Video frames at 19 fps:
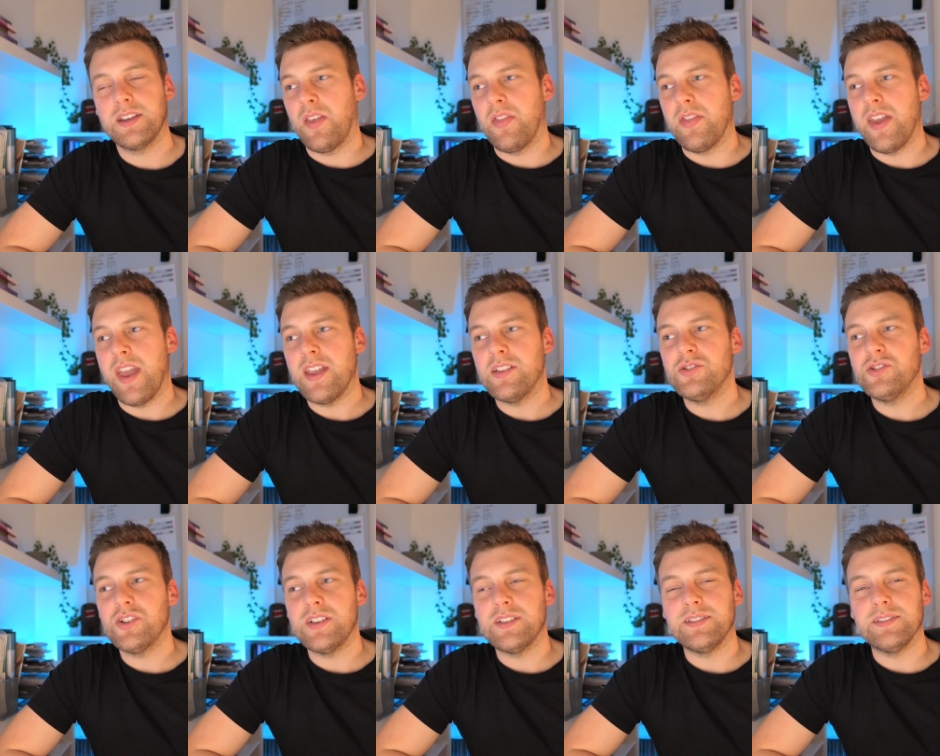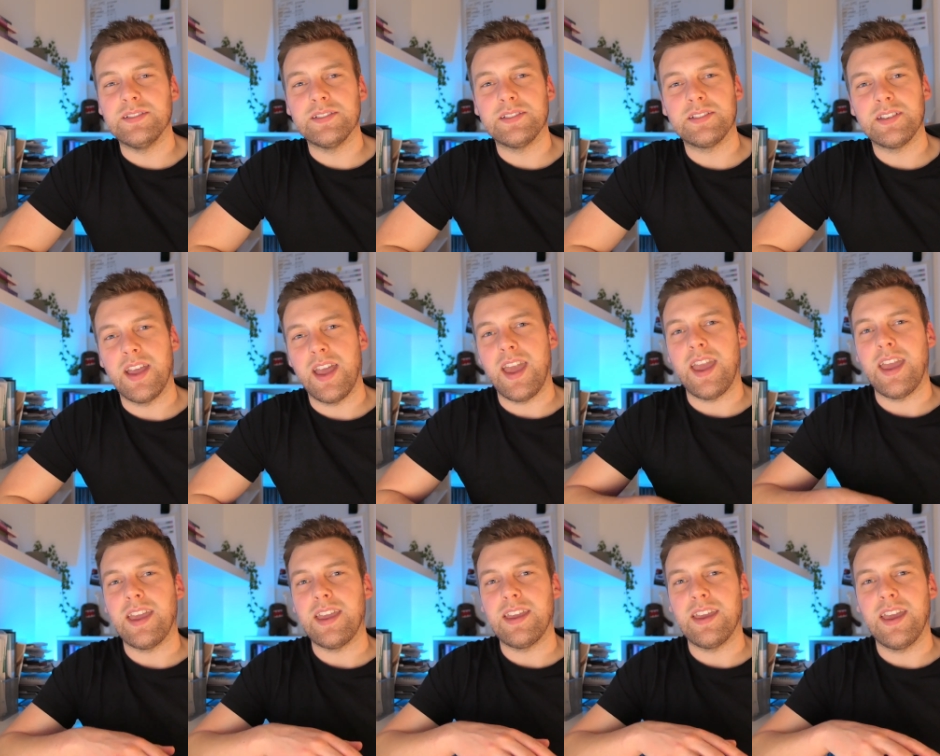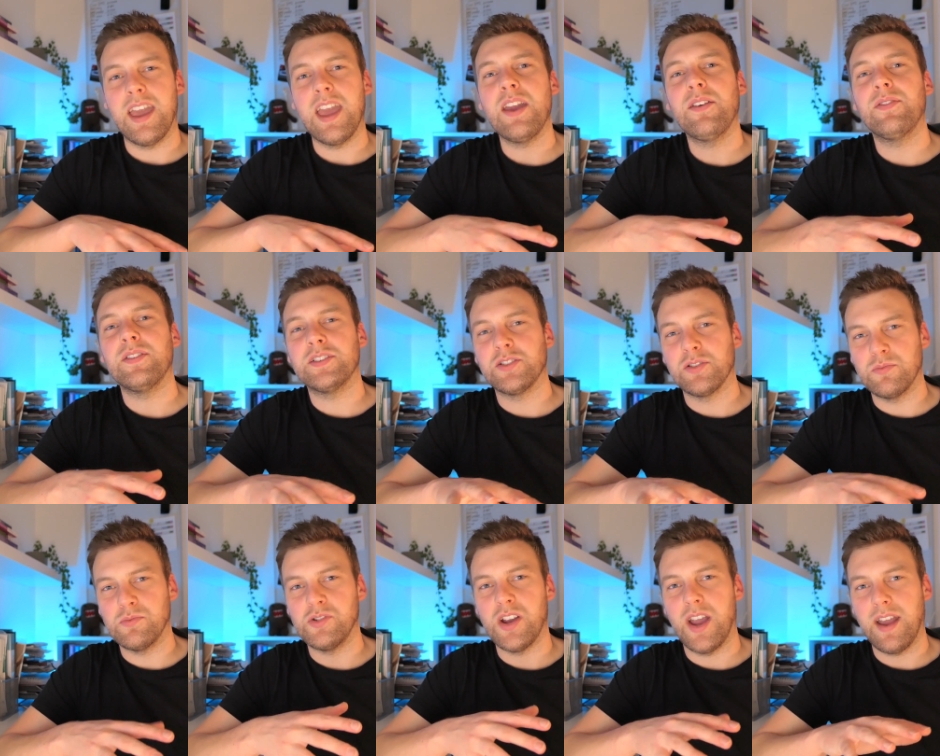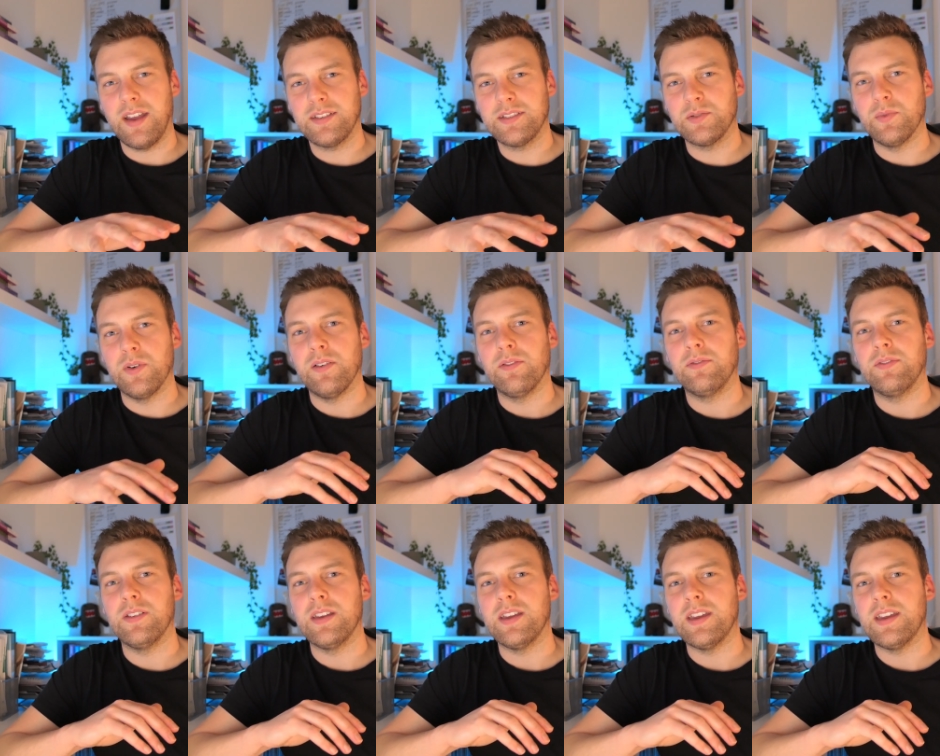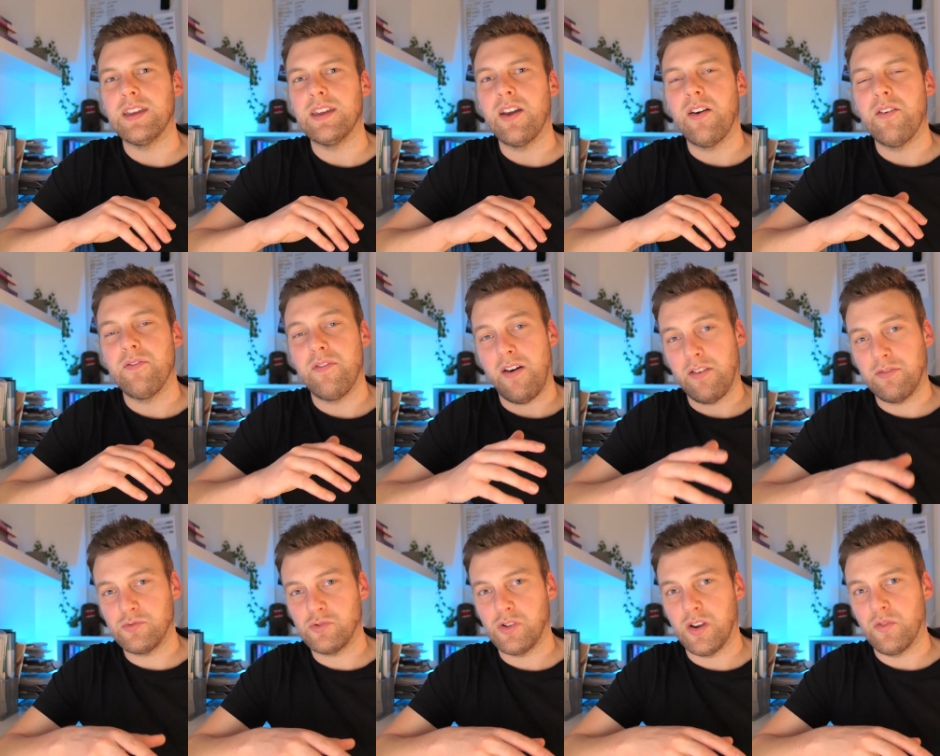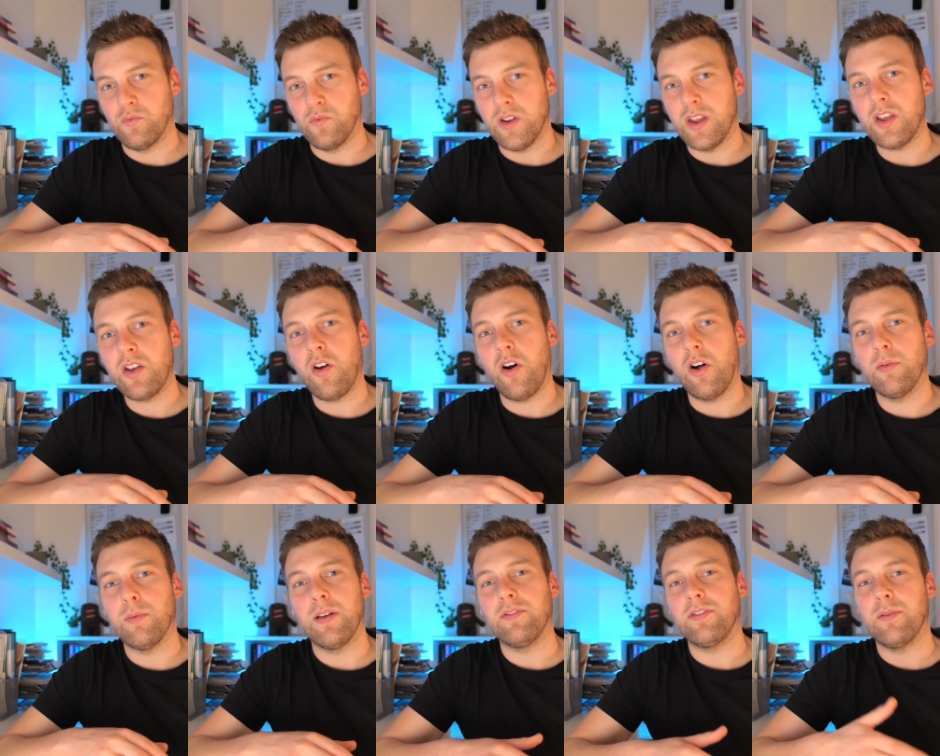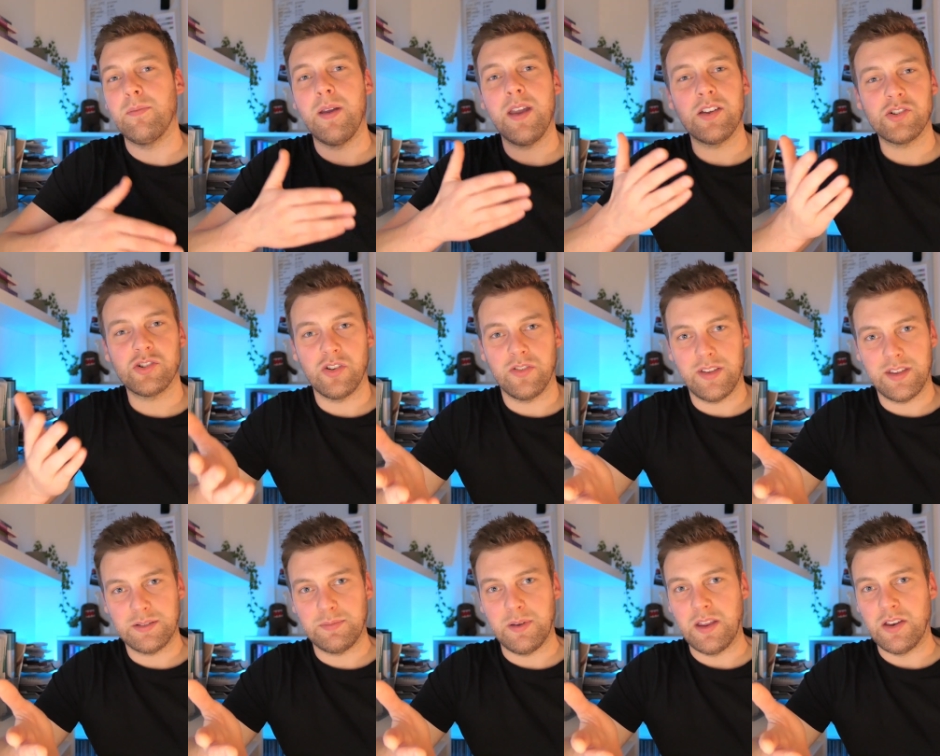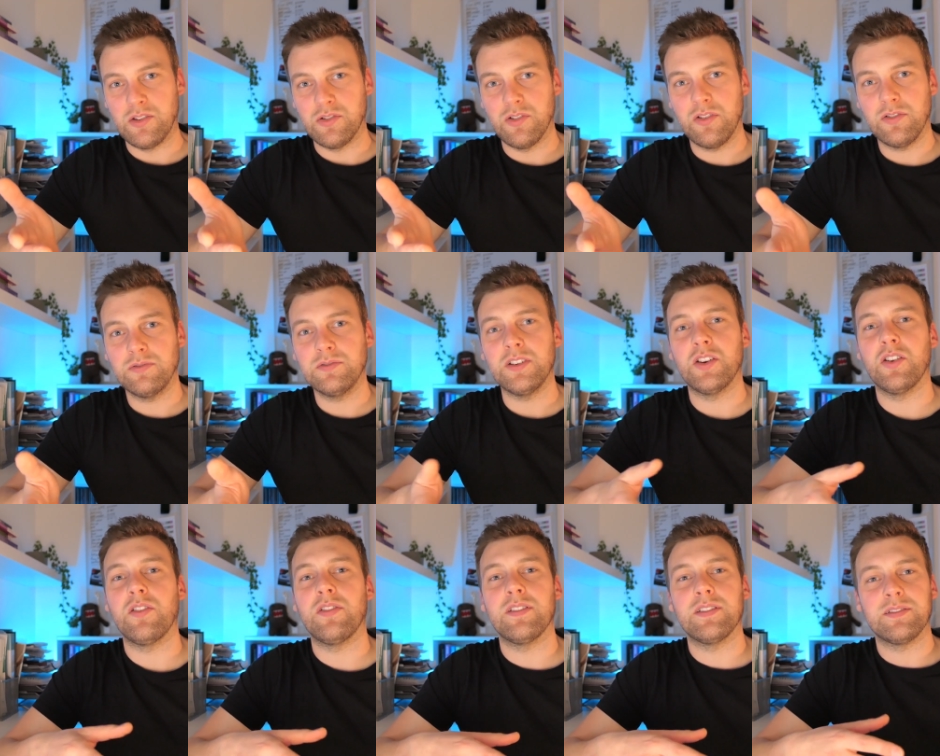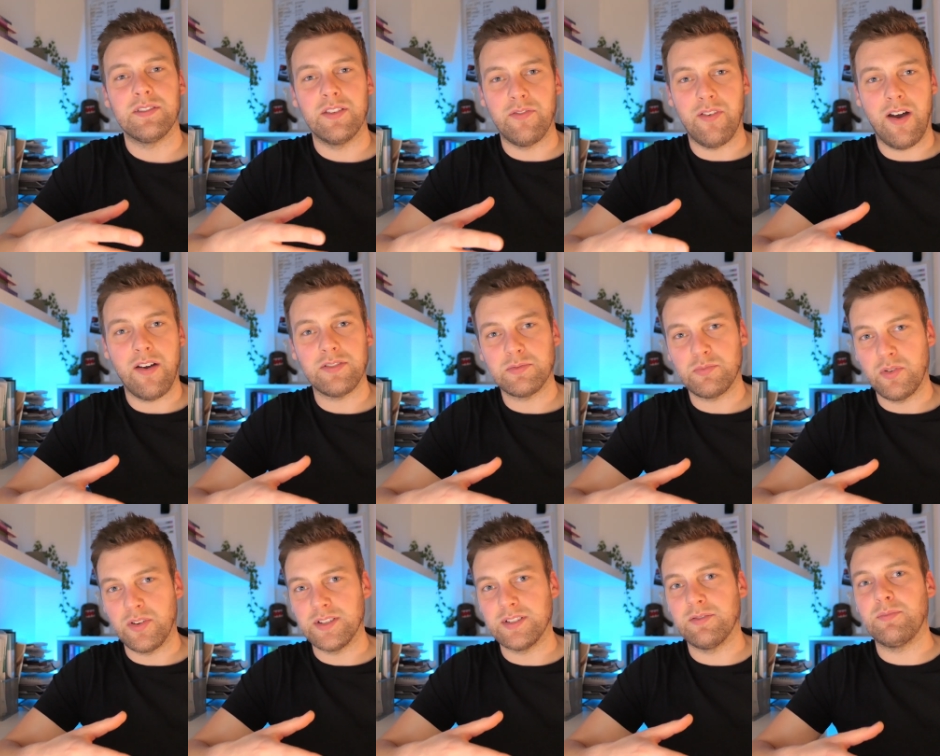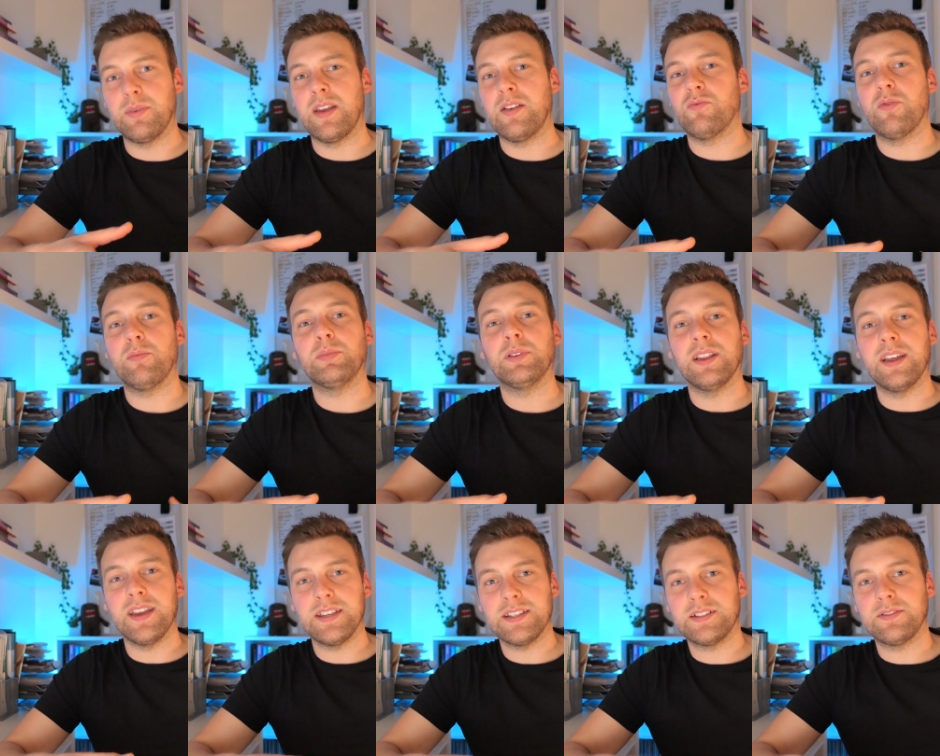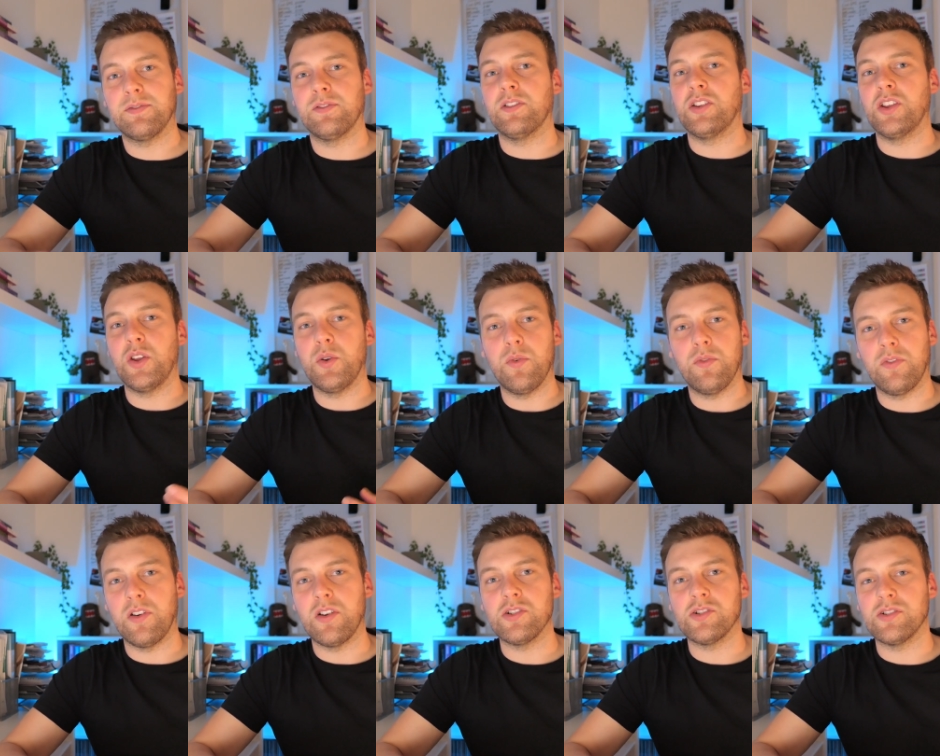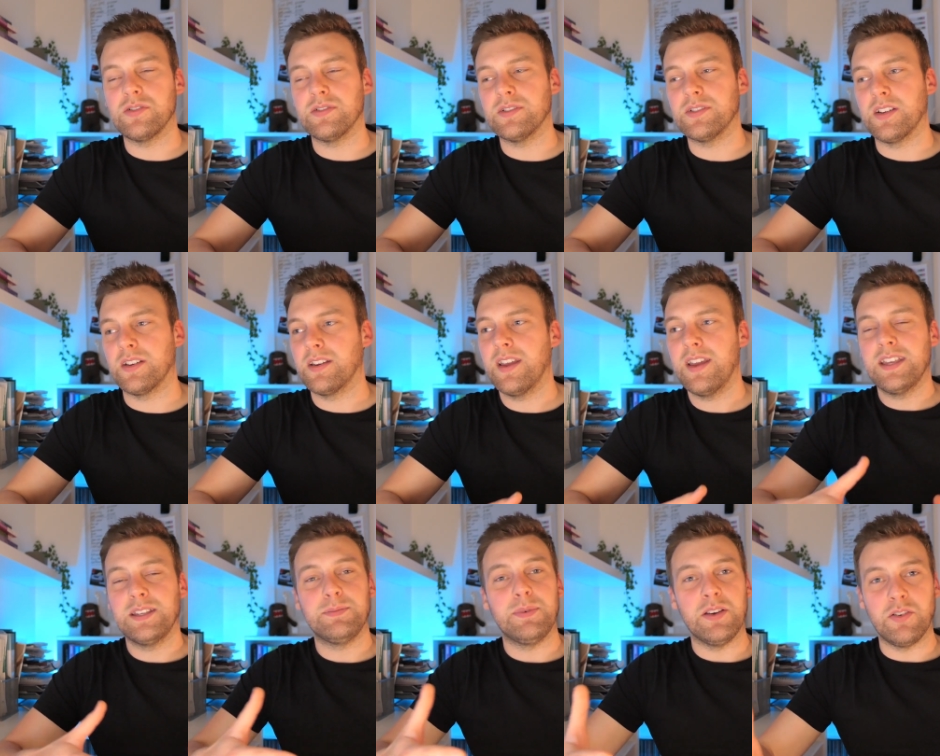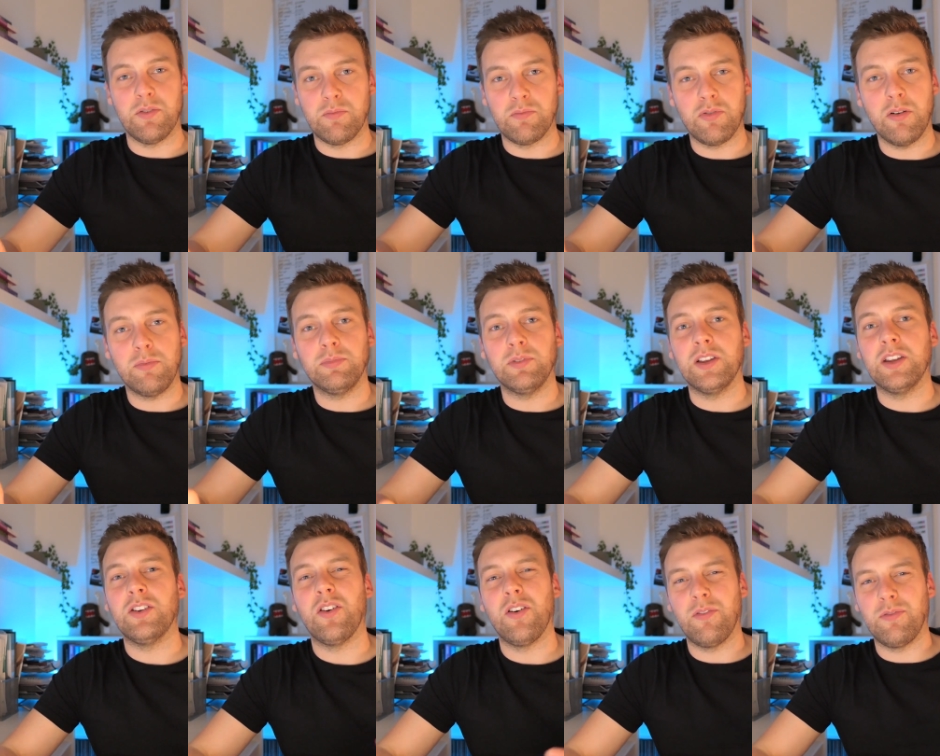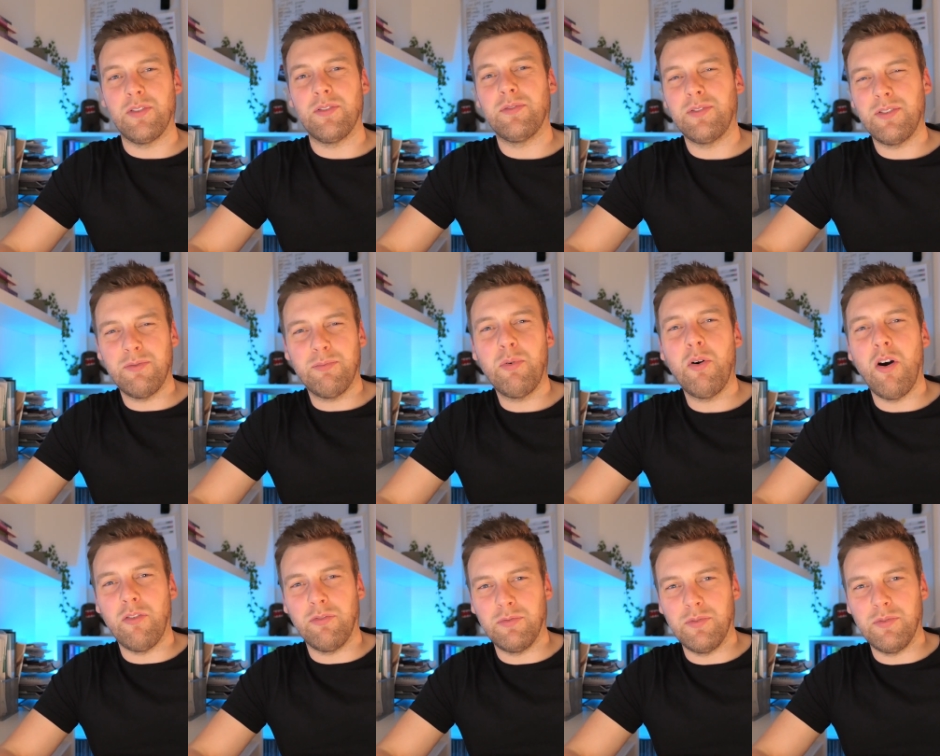The engine's a iffy subject with the valve train recall, but if you make sure that's been done, you know, the valve springs are being replaced for the newer versions and it's been done properly, you know, they've put